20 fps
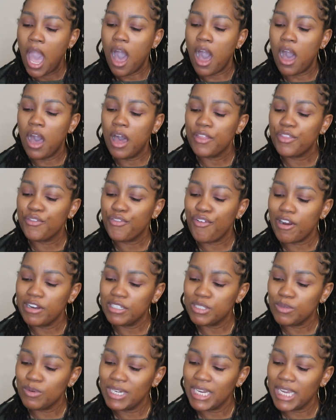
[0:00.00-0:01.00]
The
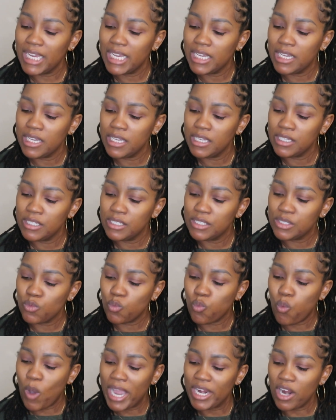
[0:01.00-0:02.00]
first one is
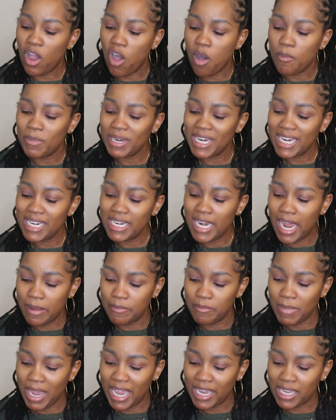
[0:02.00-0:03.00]
White Almond and
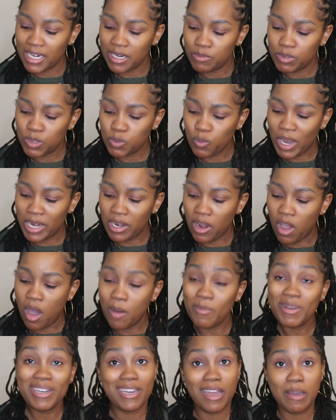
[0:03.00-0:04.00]
Nutmeg, and it was White
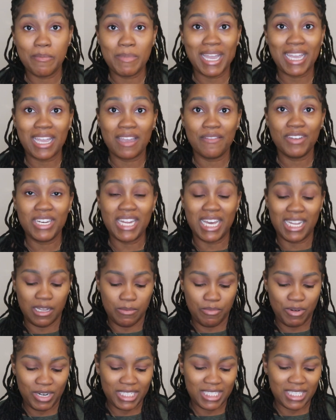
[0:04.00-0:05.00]
Almond, Nutmeg, and Vanilla.
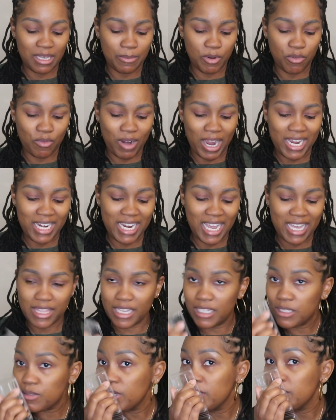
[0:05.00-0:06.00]
Pretty simple, right? And
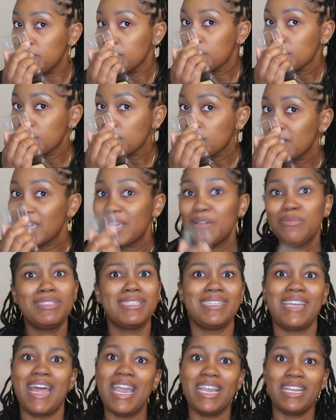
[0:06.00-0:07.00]
this one, it was
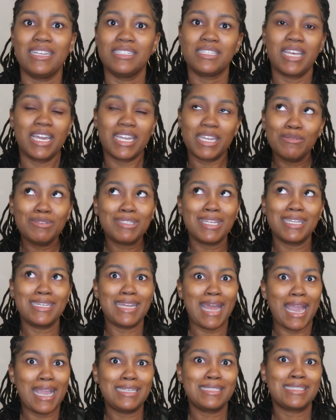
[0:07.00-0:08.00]
nice. Like, it was a
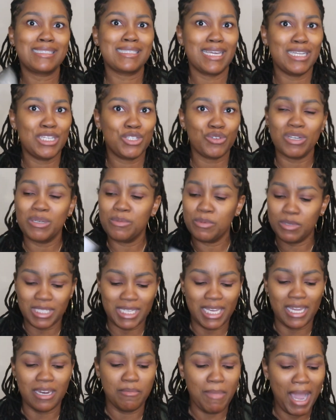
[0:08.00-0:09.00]
nice, enjoyable
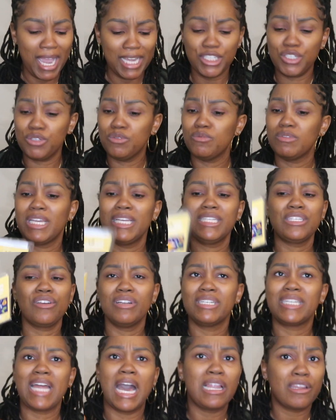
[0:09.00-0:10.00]
scent. Mind you, these are
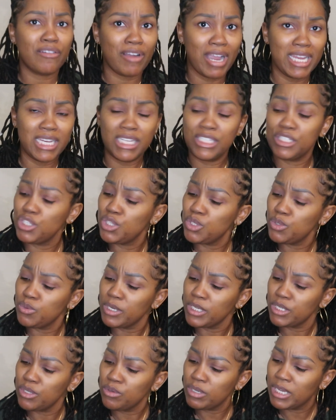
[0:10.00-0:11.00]
$1.82
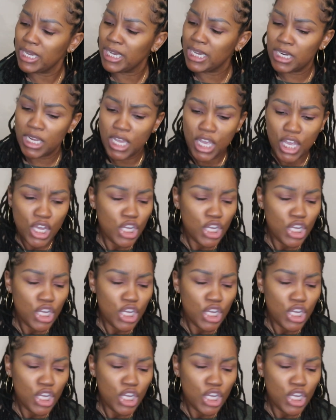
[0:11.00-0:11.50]
and you get